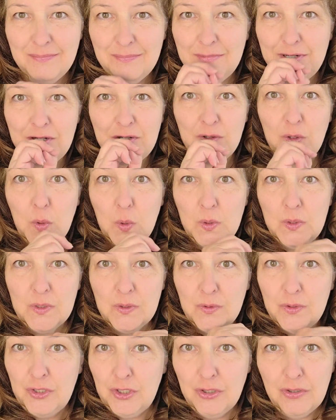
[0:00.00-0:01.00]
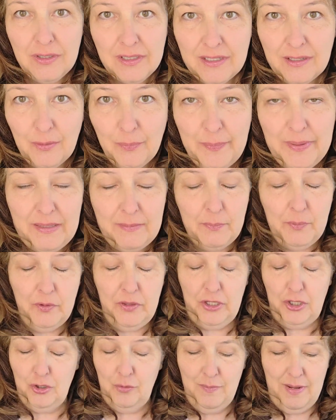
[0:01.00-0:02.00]
miracles or your little people
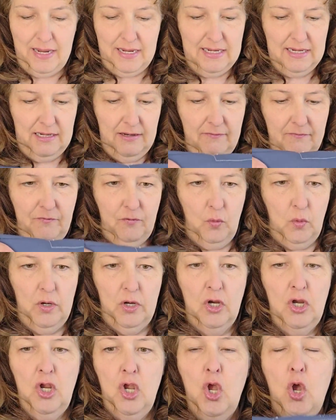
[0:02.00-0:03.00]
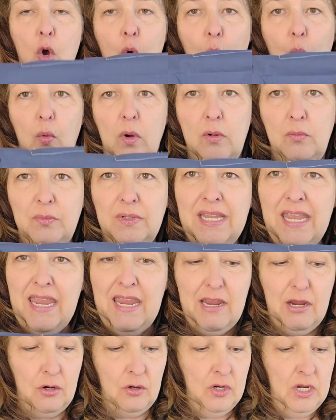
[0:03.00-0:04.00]
that you're making it for won't
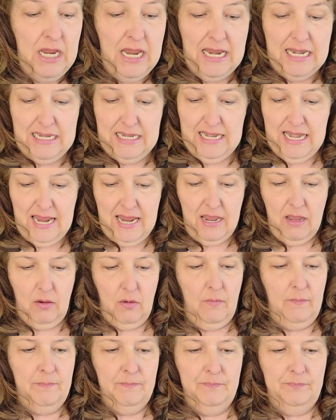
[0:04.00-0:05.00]
care. Now,